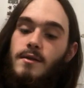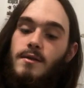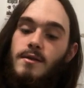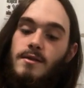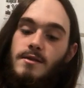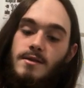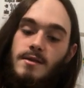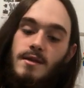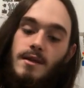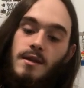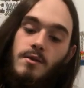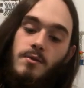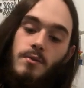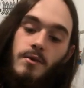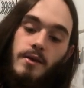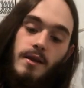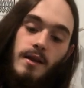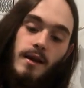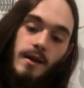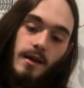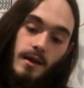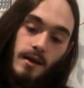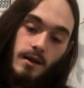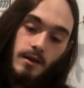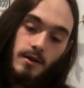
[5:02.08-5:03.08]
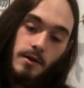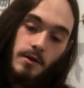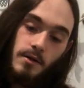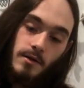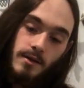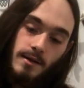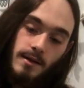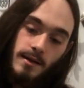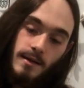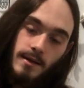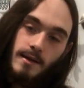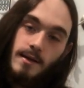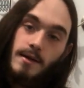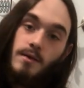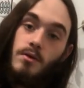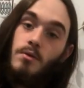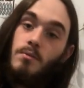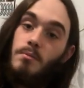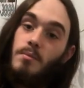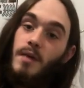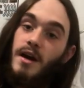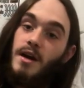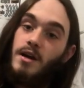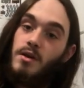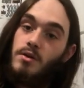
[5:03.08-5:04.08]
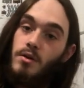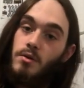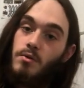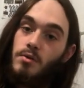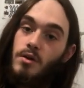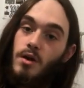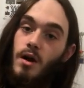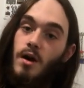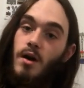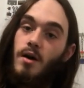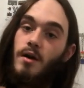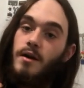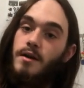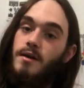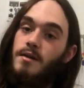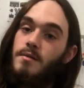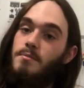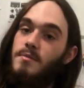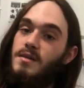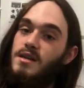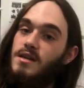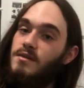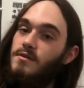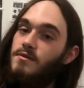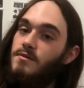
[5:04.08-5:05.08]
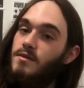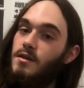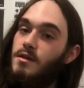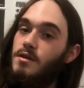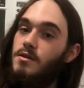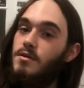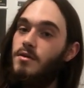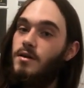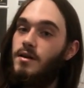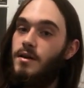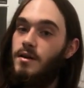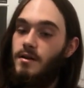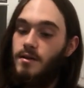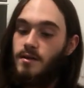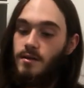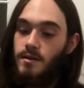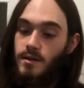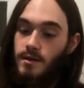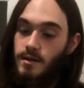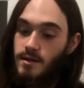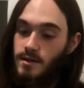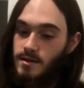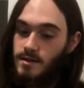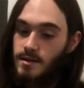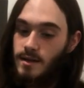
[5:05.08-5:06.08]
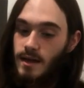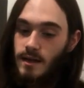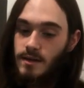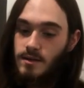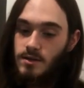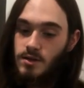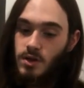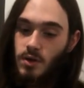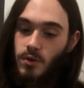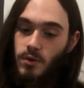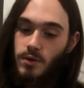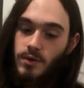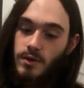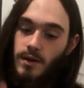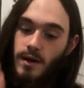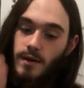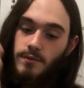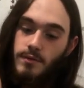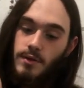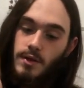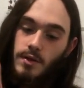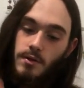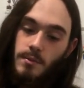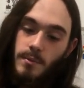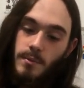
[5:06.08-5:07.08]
this thing where they included a little micro car and a minifigure in a set. So you'd have a little